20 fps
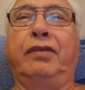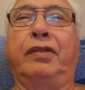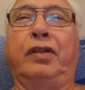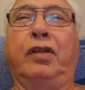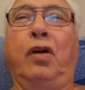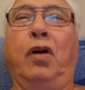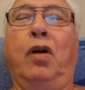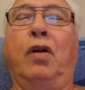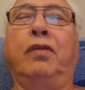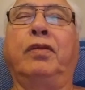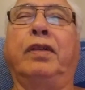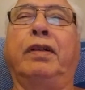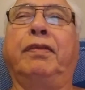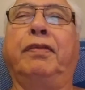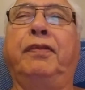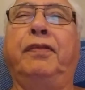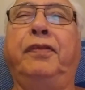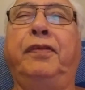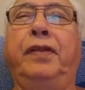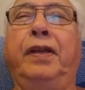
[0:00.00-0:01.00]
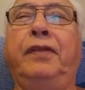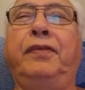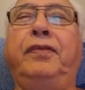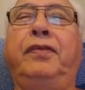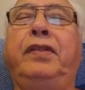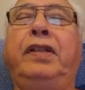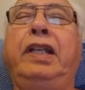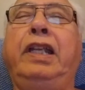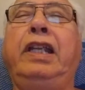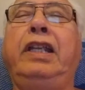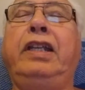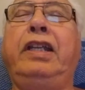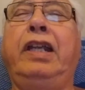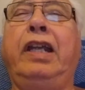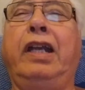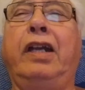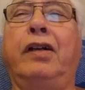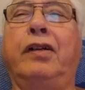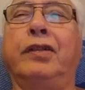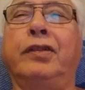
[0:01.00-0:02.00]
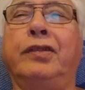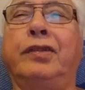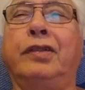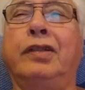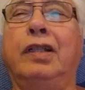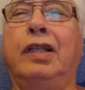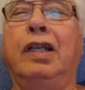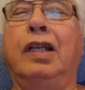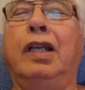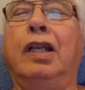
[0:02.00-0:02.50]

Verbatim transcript: for over 50 years,